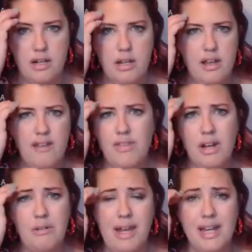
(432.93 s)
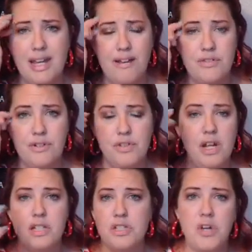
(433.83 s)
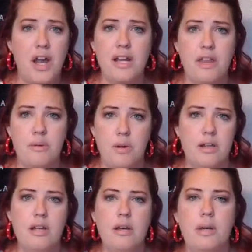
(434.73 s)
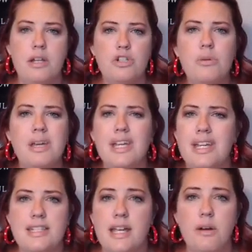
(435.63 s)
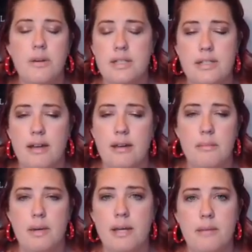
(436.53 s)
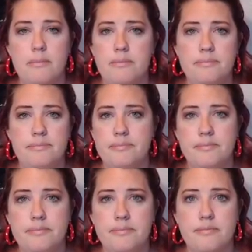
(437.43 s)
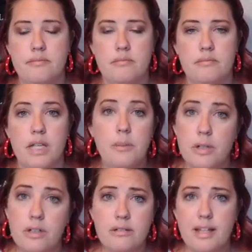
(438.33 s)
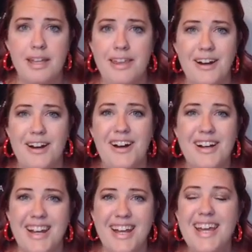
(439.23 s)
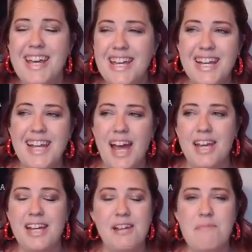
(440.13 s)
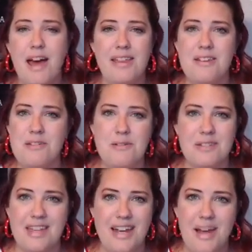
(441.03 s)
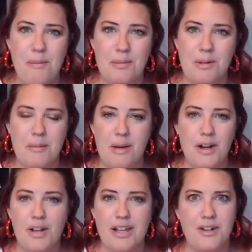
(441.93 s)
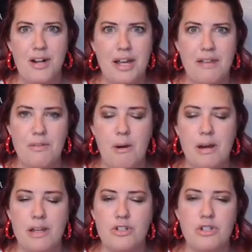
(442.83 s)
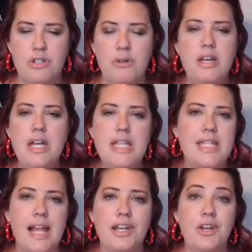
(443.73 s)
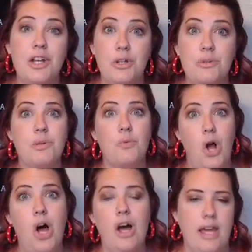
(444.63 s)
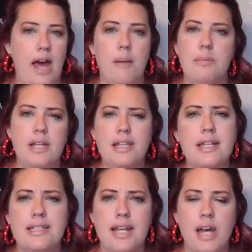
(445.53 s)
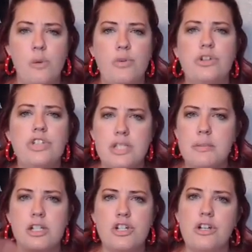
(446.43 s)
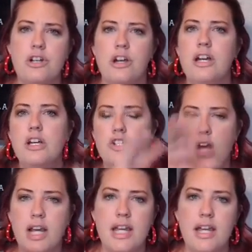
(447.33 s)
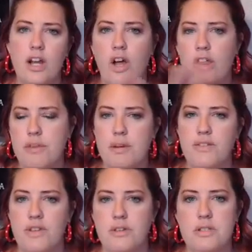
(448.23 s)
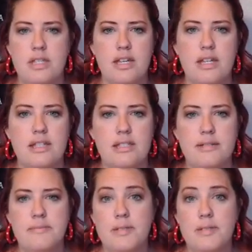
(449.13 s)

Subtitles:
If they don't like it after a few days, try another one. But doing it isn't going to make them dumber. They're all gonna, any math you do is gonna help you get better. Like, they're not gonna have the wrong answer. So it's not like you're gonna use a wrong app. Anything's gonna helpful. Just make sure you're trying to hit all three of those things.